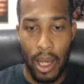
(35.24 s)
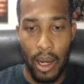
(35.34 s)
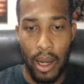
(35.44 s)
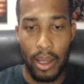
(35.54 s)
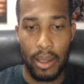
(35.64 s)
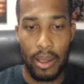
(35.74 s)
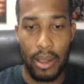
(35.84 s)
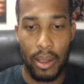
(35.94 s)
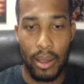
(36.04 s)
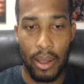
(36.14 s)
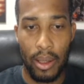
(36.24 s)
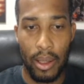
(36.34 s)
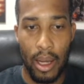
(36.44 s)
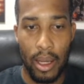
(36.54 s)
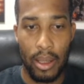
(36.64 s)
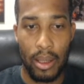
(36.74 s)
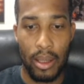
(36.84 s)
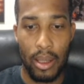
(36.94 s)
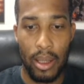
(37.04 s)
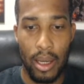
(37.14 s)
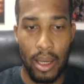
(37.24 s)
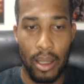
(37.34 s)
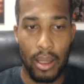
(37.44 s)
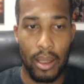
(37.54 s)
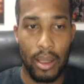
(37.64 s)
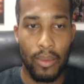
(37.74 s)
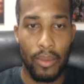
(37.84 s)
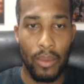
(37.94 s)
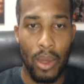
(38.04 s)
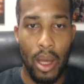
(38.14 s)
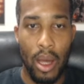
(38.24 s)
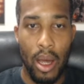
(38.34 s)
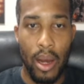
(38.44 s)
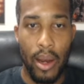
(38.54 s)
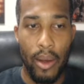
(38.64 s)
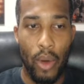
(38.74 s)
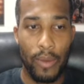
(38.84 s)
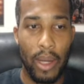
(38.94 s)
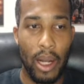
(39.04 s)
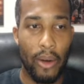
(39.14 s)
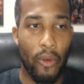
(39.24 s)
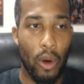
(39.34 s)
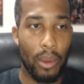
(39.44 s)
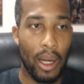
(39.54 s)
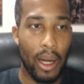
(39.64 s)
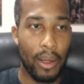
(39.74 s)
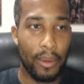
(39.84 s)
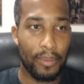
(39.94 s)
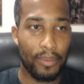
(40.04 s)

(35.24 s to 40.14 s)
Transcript: Okay, next, next, next. Once we got our formula out,